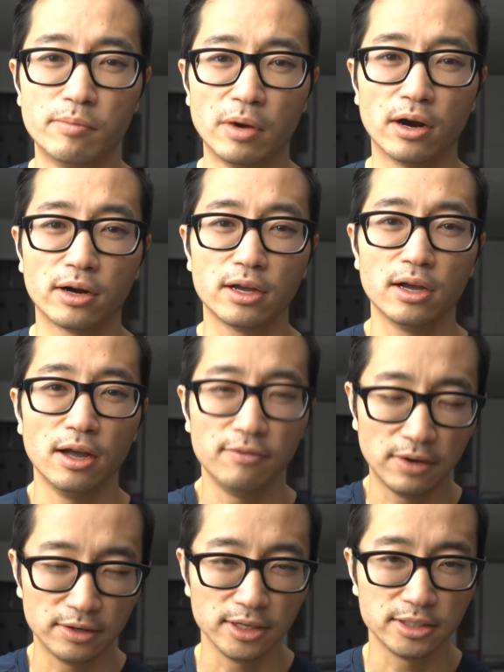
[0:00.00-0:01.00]
America, a
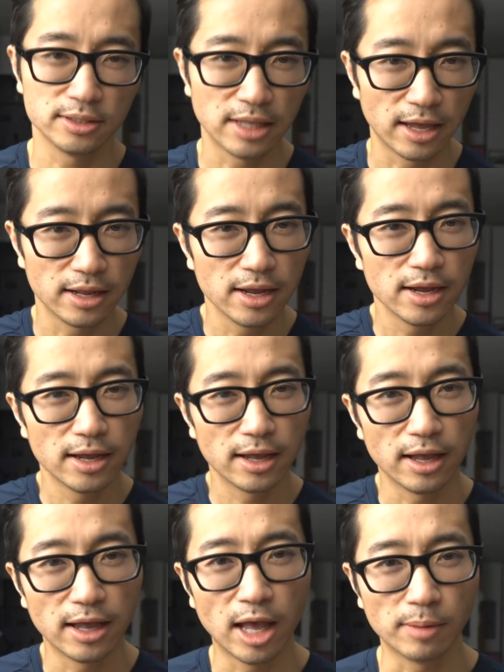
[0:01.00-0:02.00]
foundation that
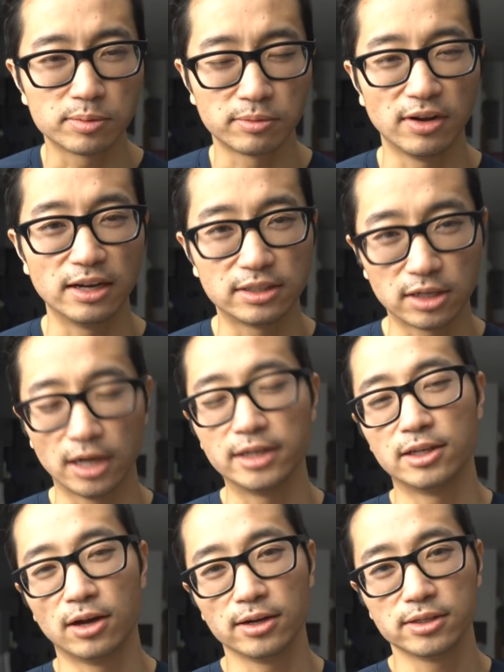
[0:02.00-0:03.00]
helps provide
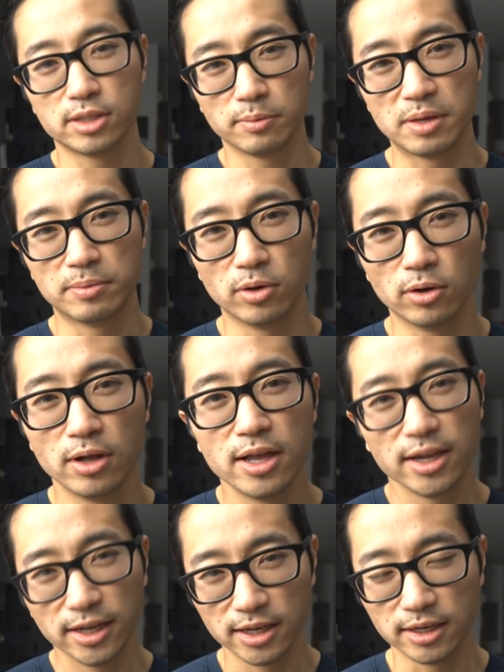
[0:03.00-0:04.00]
guide dogs to people
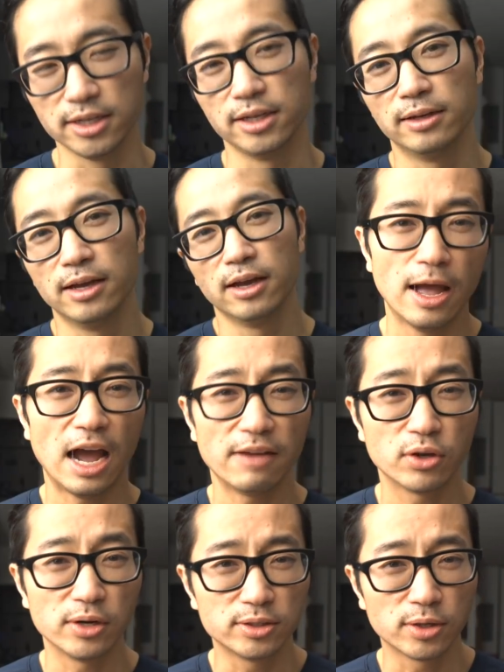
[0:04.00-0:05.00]
in need.
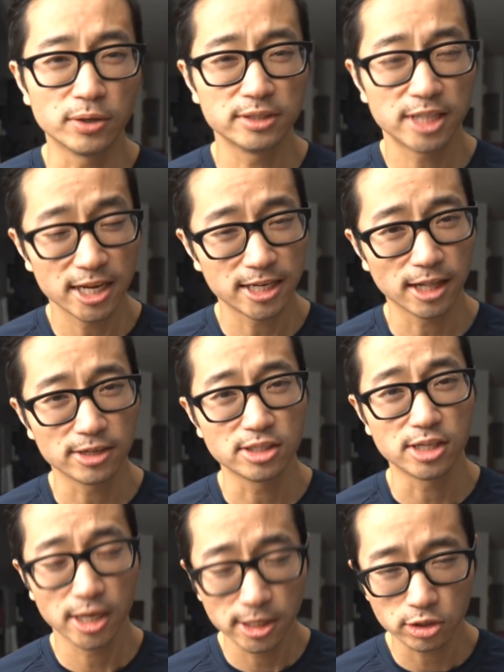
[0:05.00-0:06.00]
I've donated $10
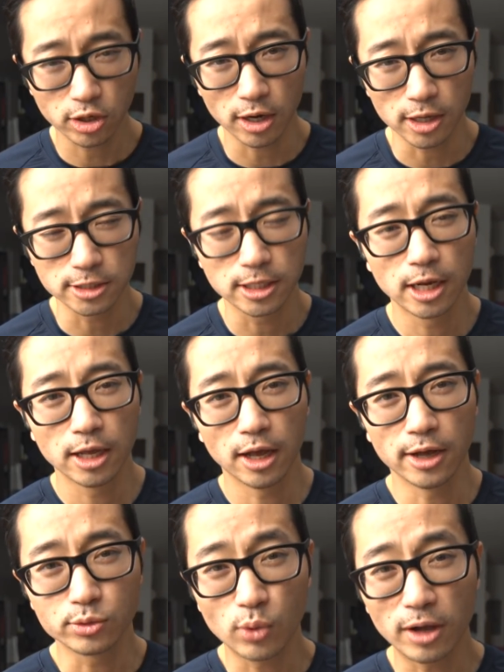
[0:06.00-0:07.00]
to his cause
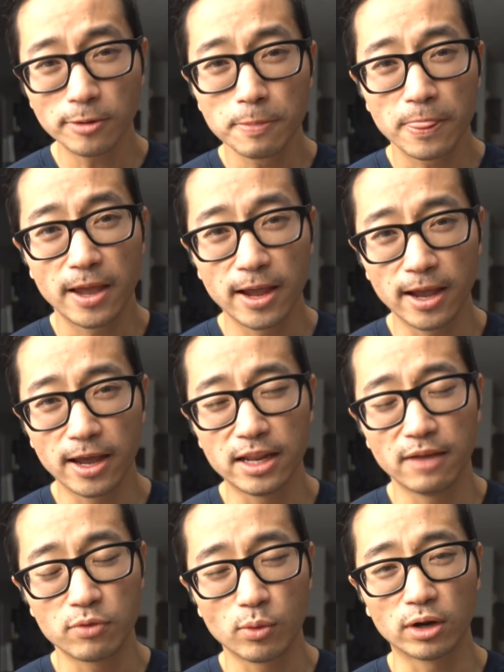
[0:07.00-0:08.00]
as well.
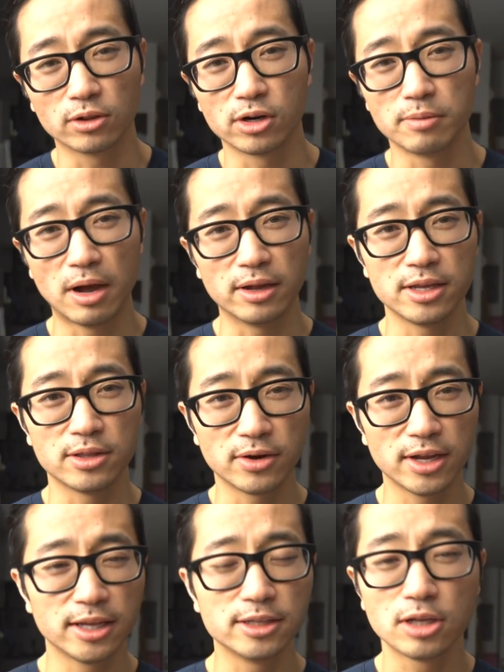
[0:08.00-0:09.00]
And if you want to learn about either
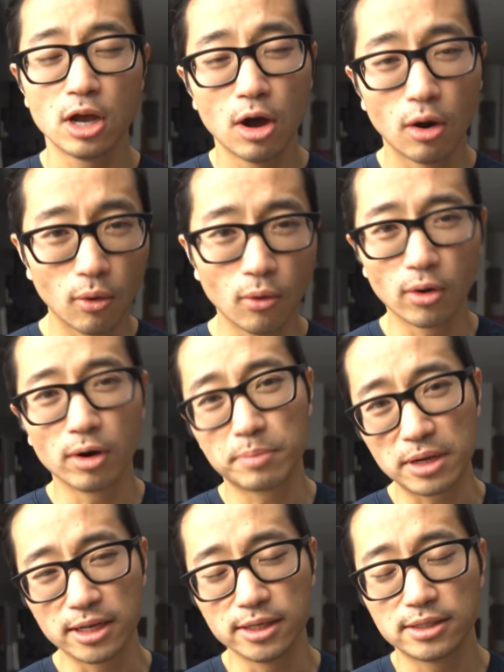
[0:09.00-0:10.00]
his or
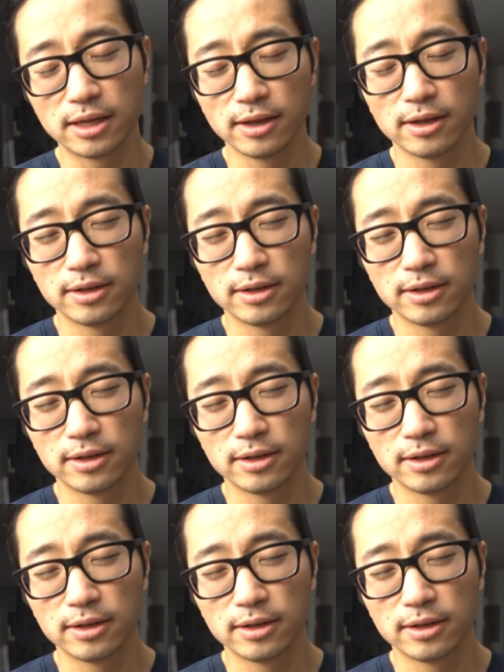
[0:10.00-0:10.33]
PD's